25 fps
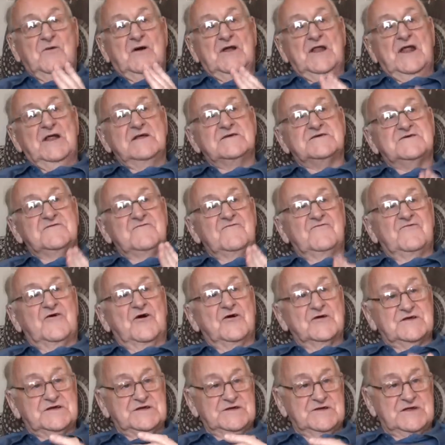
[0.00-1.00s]
Well, Elks and
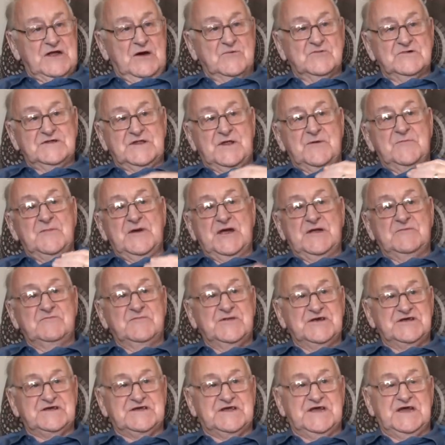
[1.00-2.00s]
Foxes, that was, they made
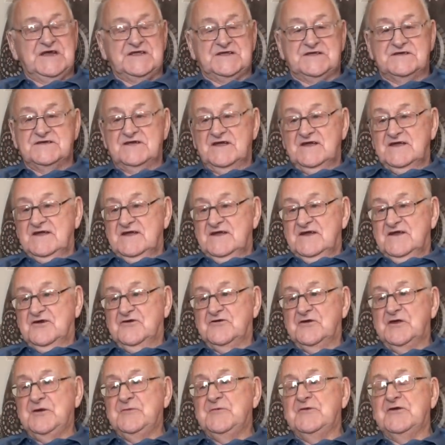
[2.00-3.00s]
biscuits,
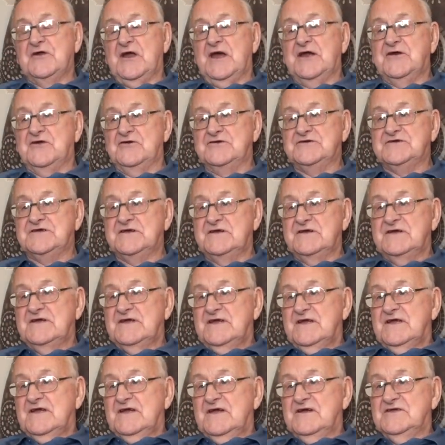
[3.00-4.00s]
cream crackers,
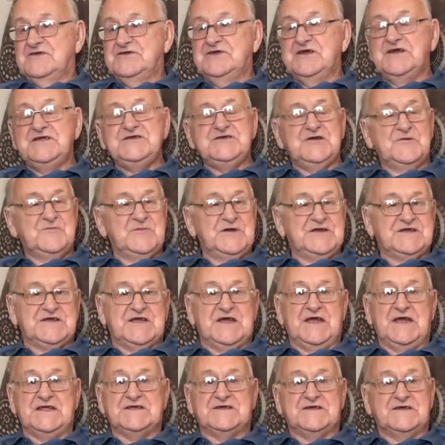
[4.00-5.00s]
and ginger
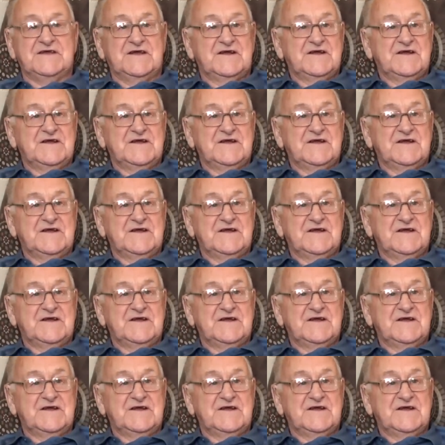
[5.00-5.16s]
biscuits.